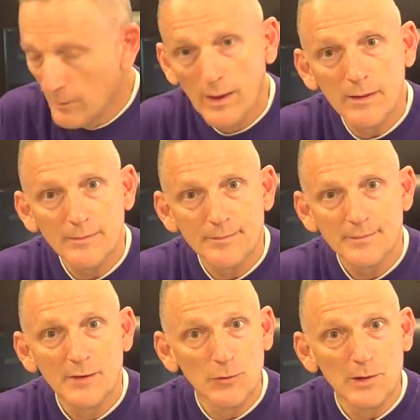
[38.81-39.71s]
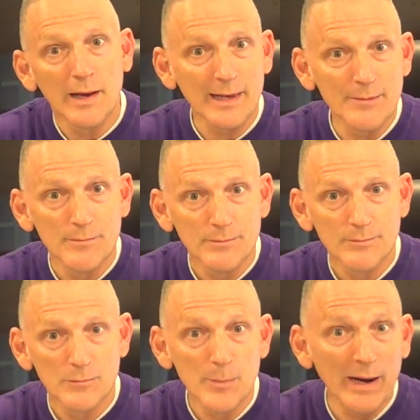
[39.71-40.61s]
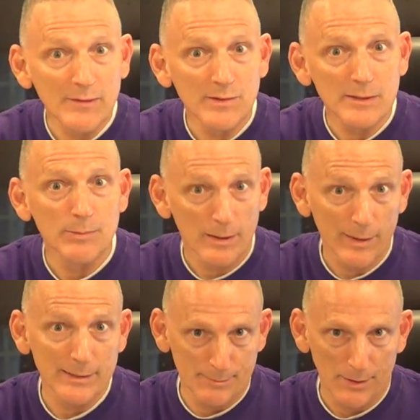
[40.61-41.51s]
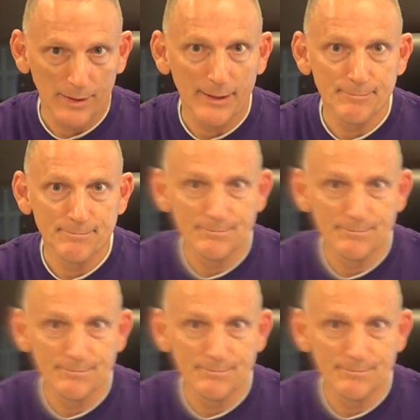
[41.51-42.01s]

Well, if we're lucky, we might even get to play a baseball game.